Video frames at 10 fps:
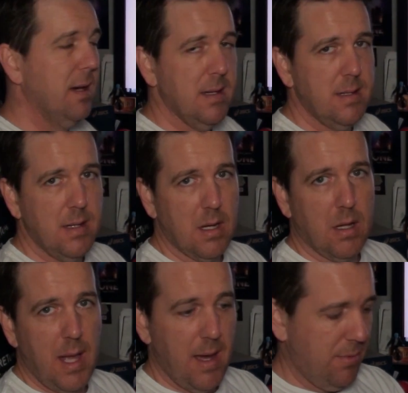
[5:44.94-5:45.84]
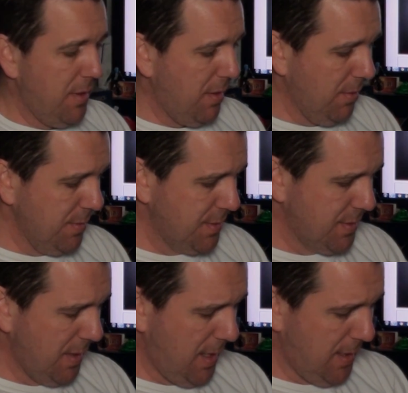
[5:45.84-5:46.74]
a, a clown
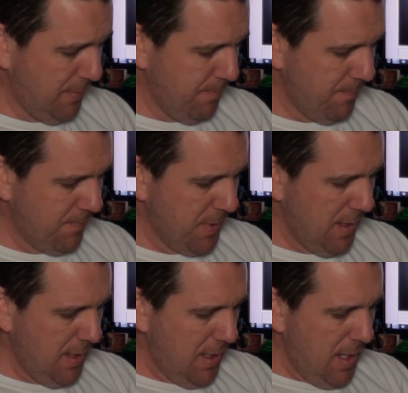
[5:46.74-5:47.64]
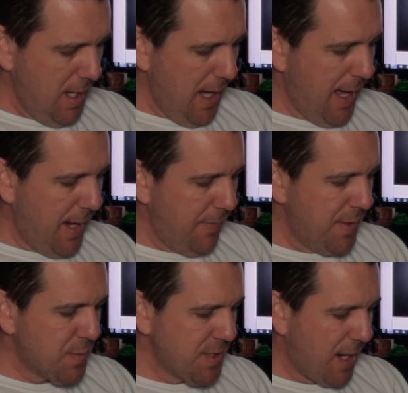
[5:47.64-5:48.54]
nose. Um, and
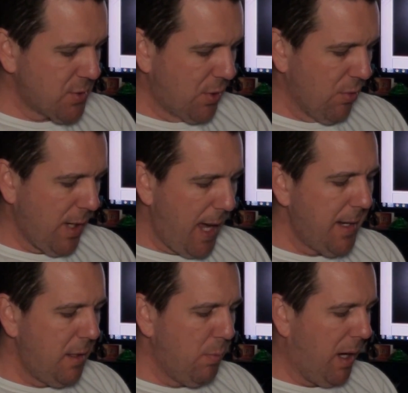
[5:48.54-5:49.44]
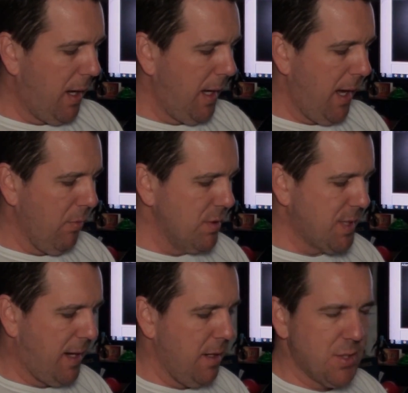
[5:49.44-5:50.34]
this was actually created by a
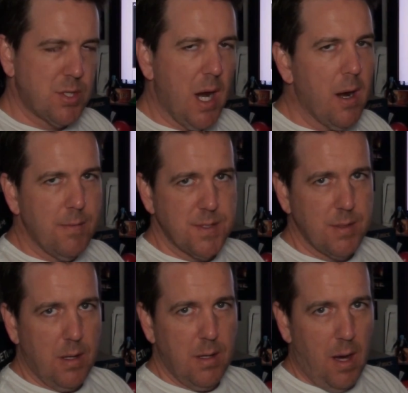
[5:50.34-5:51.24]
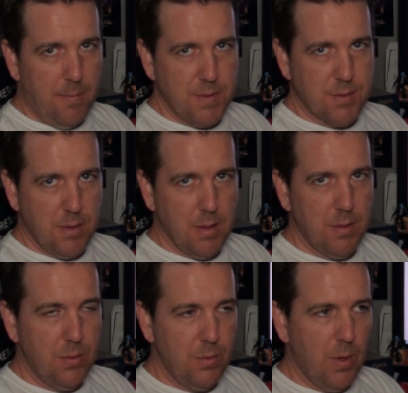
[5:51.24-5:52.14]
retired sheriff's officer
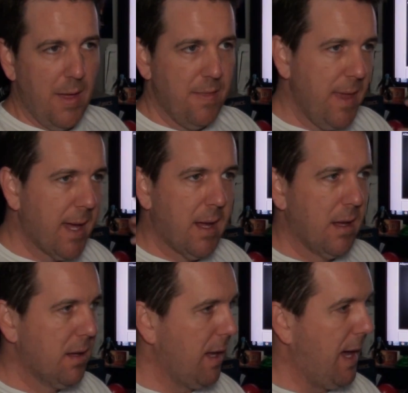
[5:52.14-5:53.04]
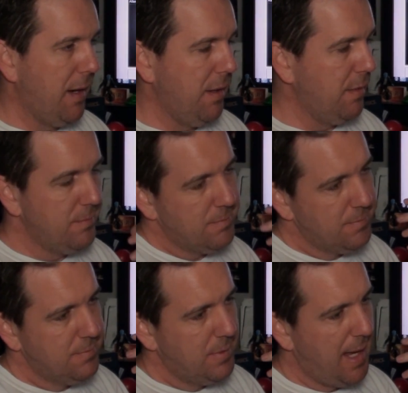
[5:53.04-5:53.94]
who I think had a
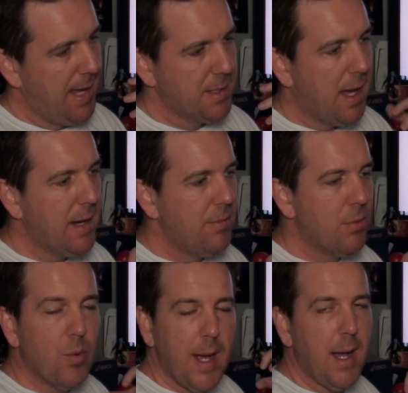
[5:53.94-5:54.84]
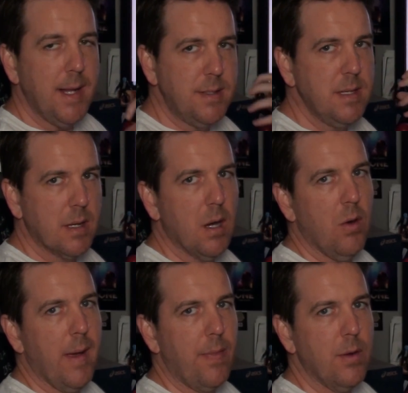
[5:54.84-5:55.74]
had kind of the right idea
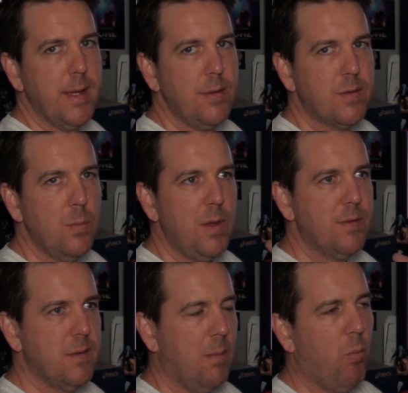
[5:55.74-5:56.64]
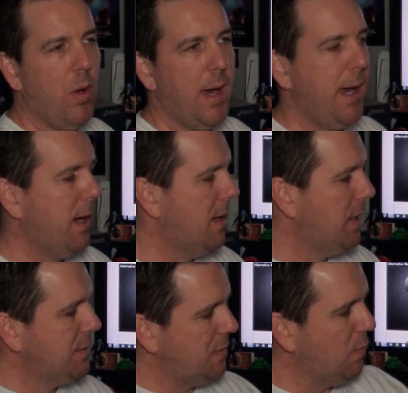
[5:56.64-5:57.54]
going. There needs to be some way
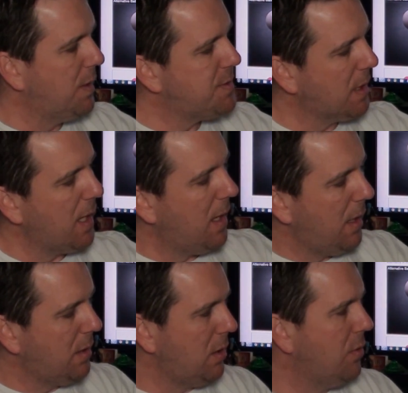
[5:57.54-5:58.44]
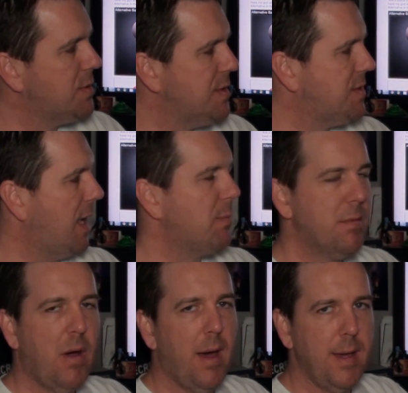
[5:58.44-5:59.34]
to once again use the same
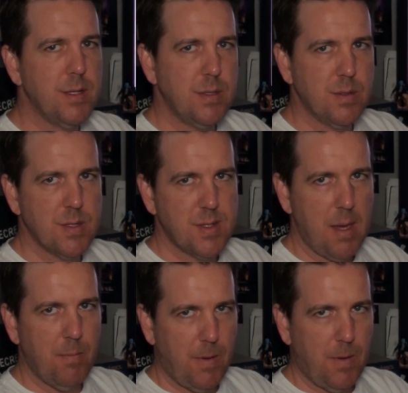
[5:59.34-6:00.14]
device, use the same